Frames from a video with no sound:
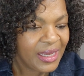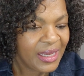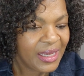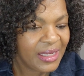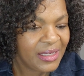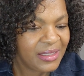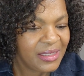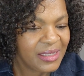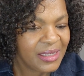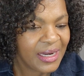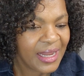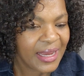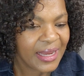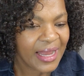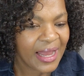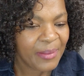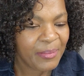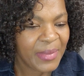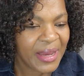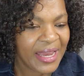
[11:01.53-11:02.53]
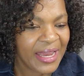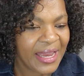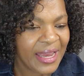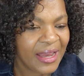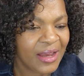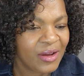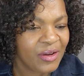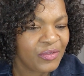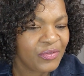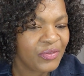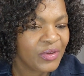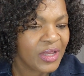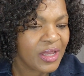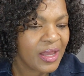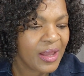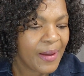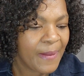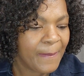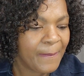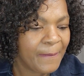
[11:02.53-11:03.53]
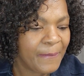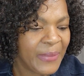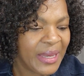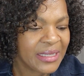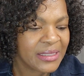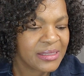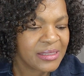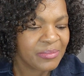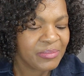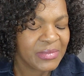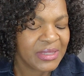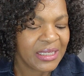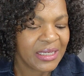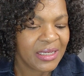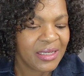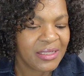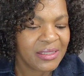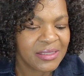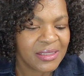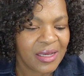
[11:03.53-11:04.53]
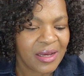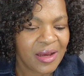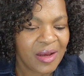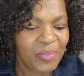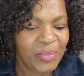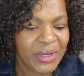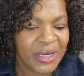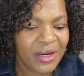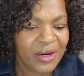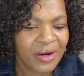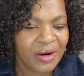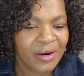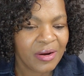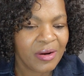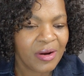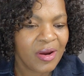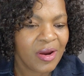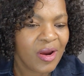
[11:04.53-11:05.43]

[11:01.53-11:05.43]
It looked like I may have mixed some things up here